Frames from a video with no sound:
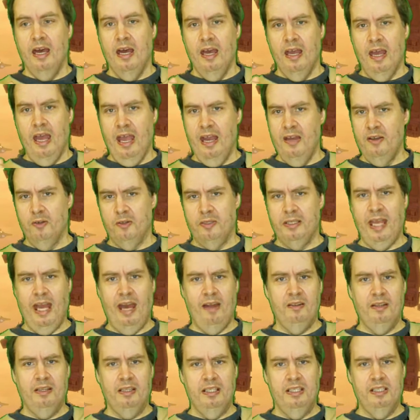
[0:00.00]
And you're
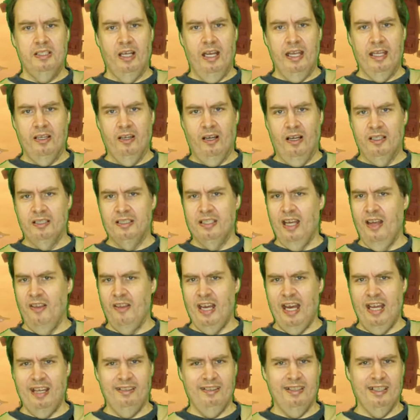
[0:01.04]
counting these icons. Now
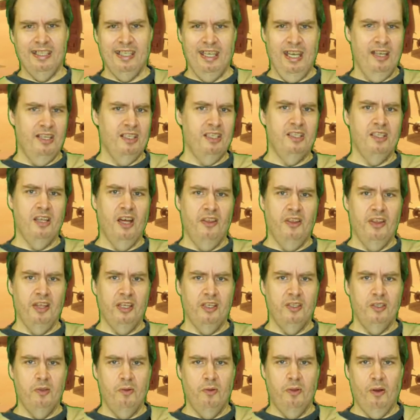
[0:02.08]
that again is
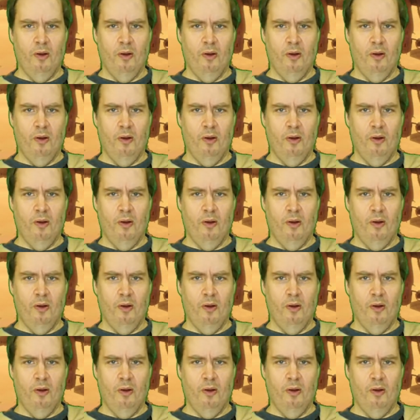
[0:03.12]
nothing new.